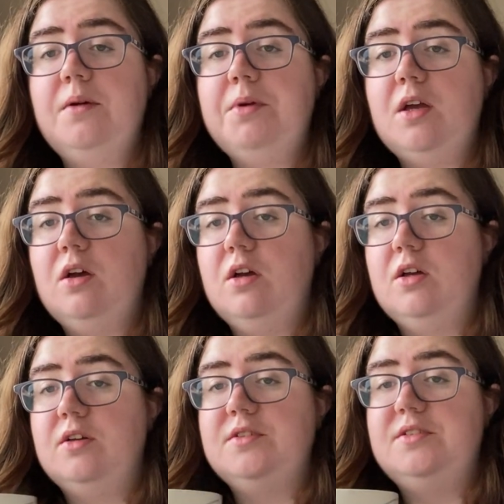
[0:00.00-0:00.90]

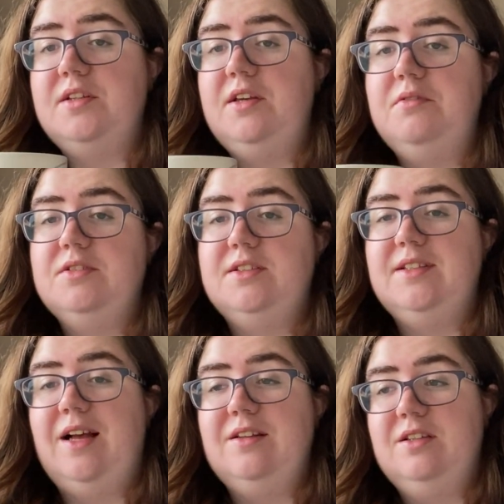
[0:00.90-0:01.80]
Because it was a
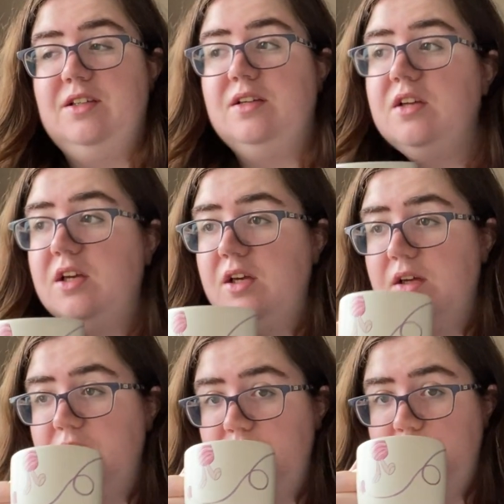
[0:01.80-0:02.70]
Salona,
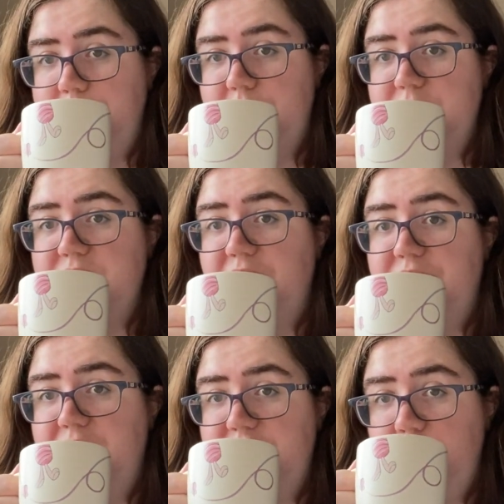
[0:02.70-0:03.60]
I haven't printed the
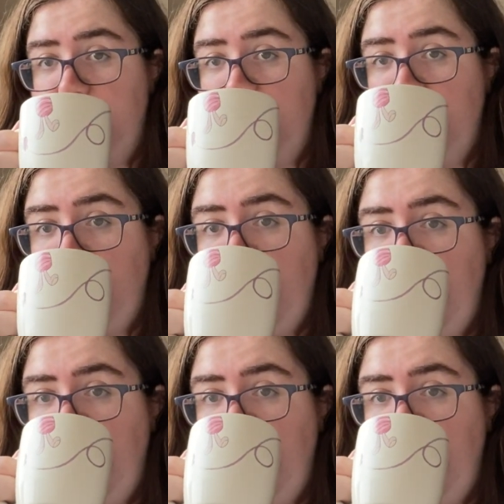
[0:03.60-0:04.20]
finished one off.